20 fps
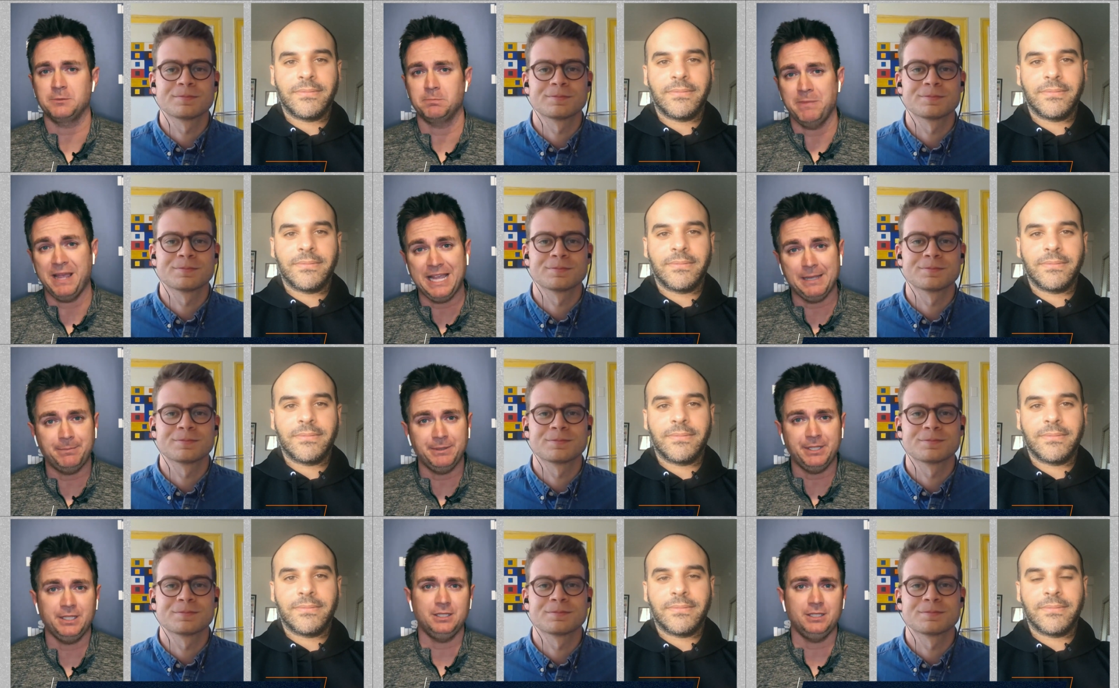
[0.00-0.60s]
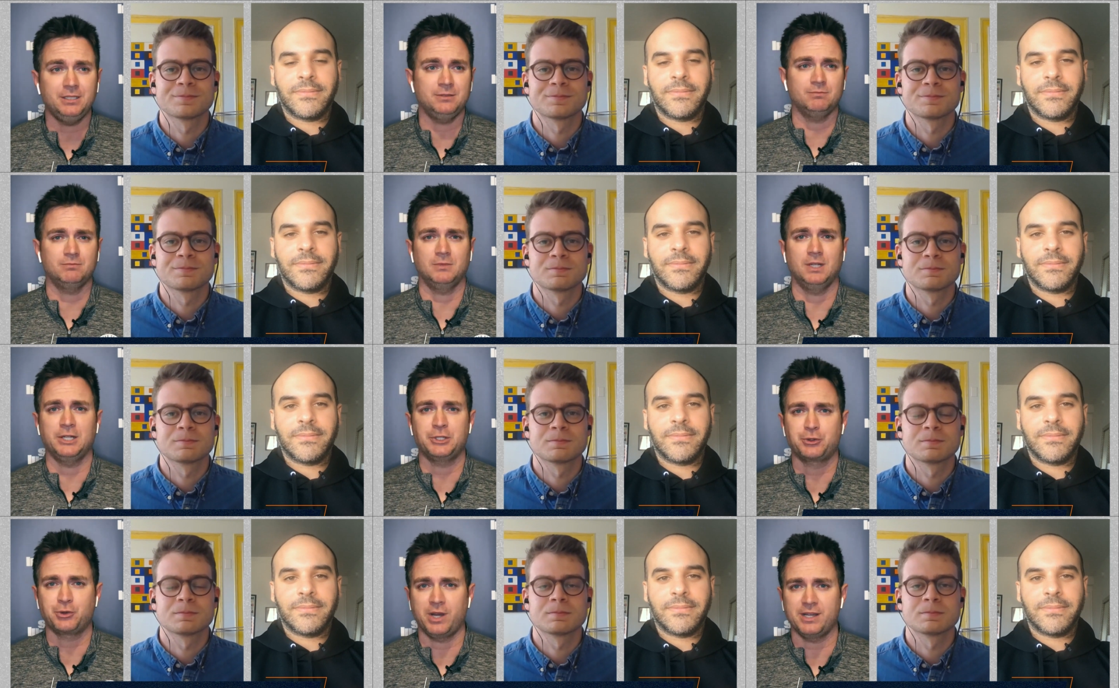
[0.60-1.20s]
Speaker 1: it's maybe
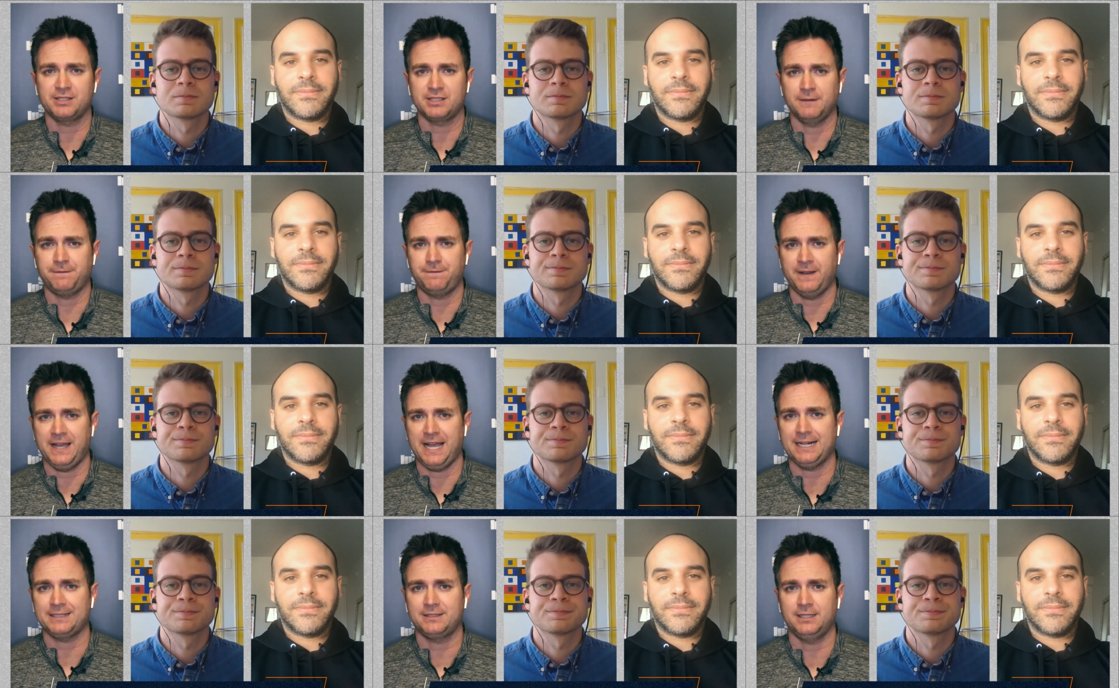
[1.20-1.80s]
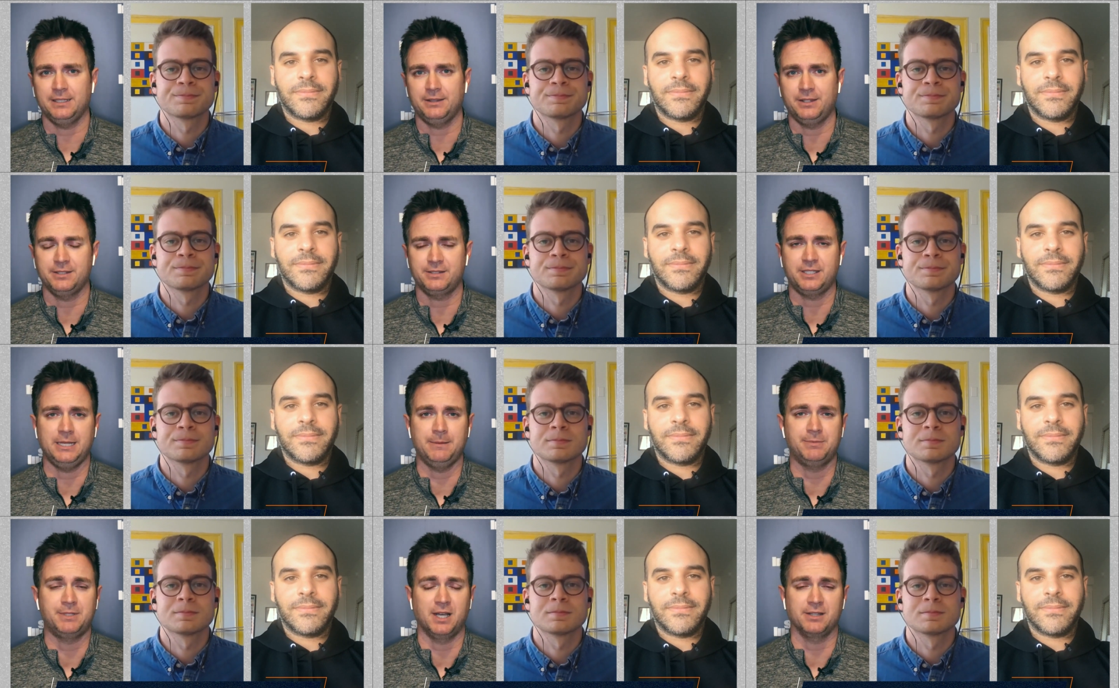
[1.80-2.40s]
address the fact that this
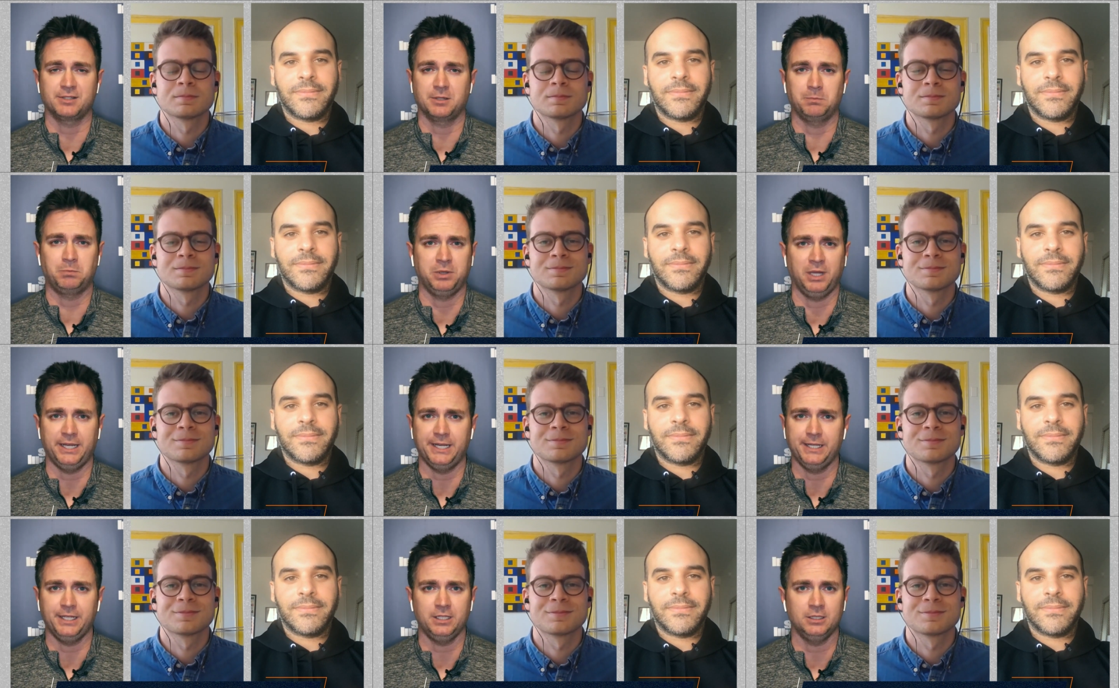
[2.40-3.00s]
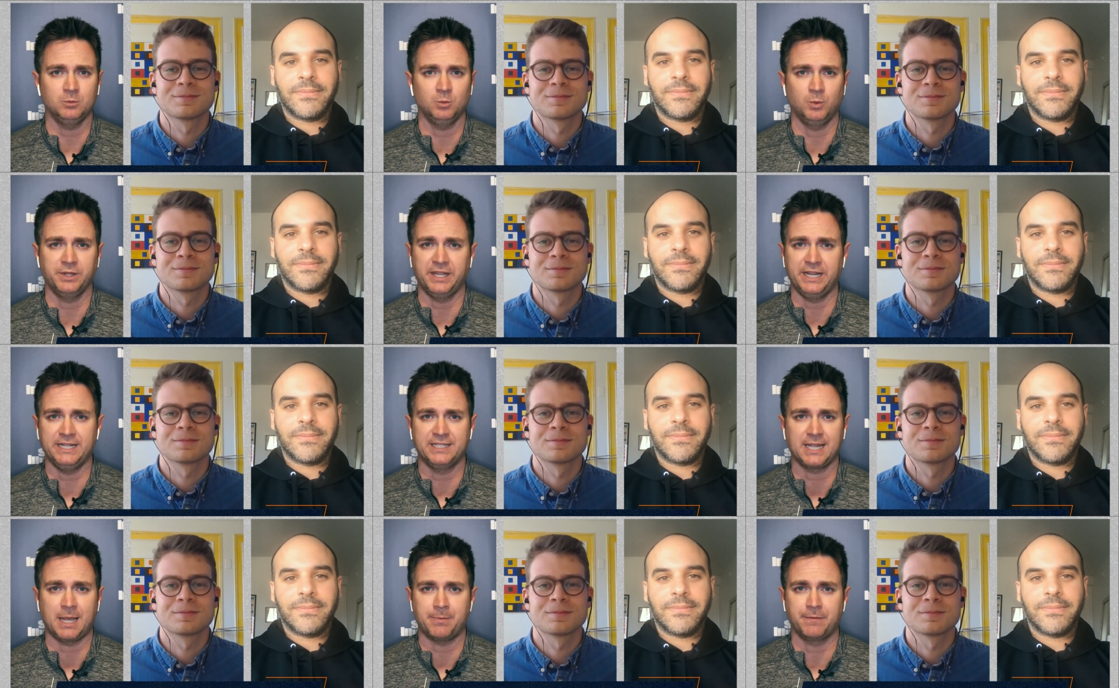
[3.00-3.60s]
team doesn't play with
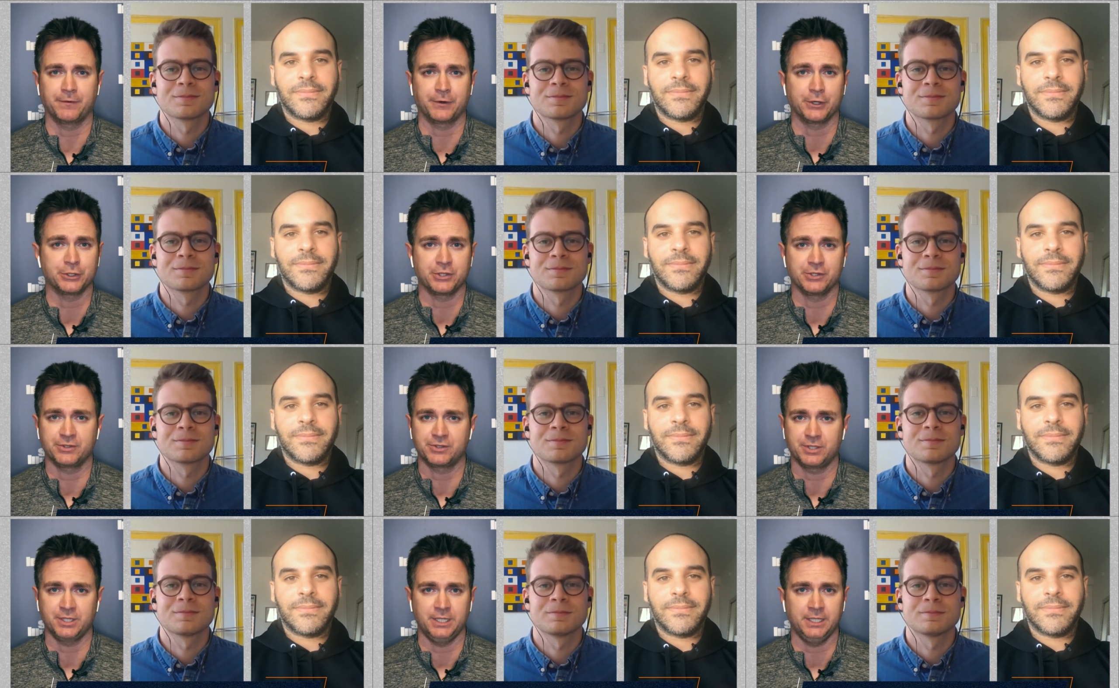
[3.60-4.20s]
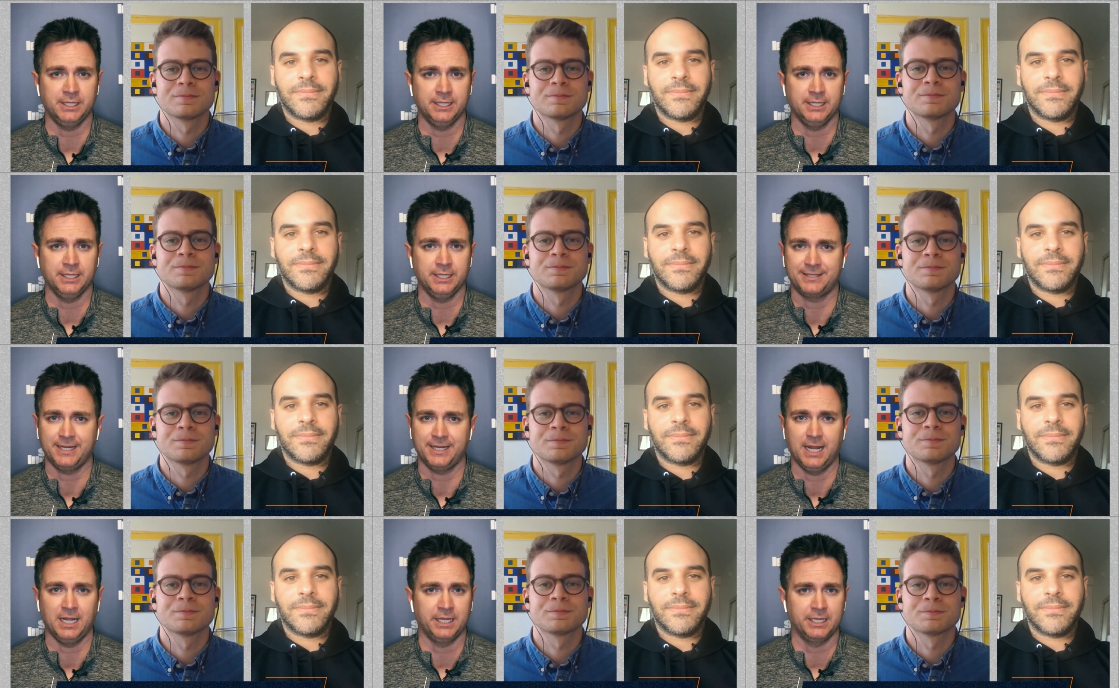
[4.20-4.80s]
any type of urgency at the
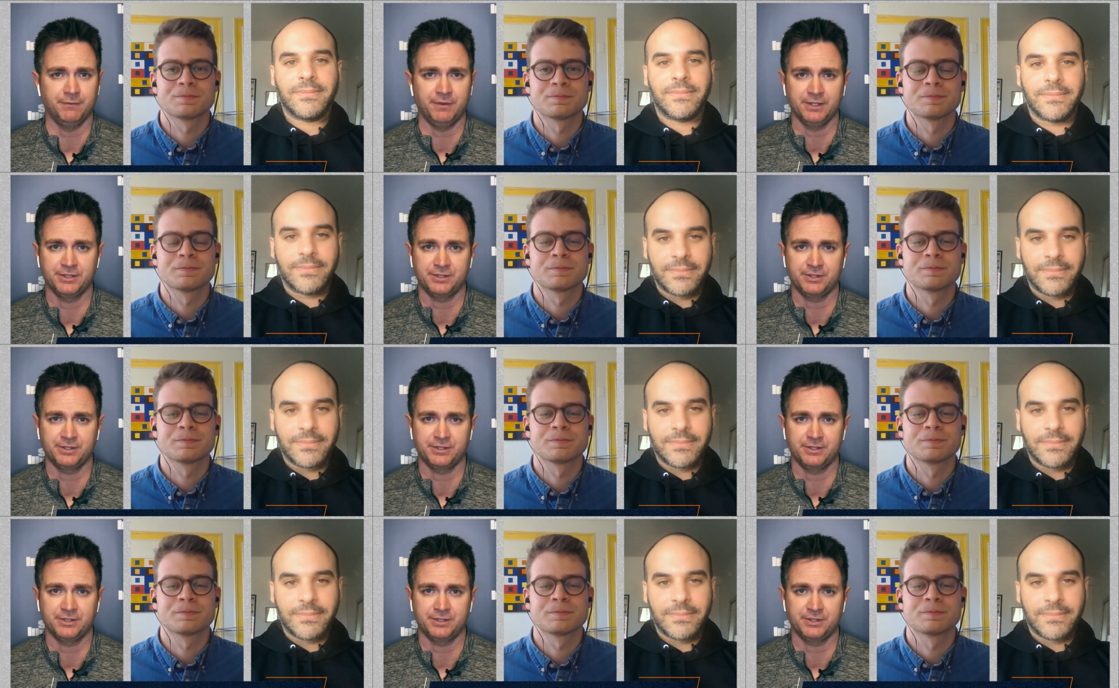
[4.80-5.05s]
tail end of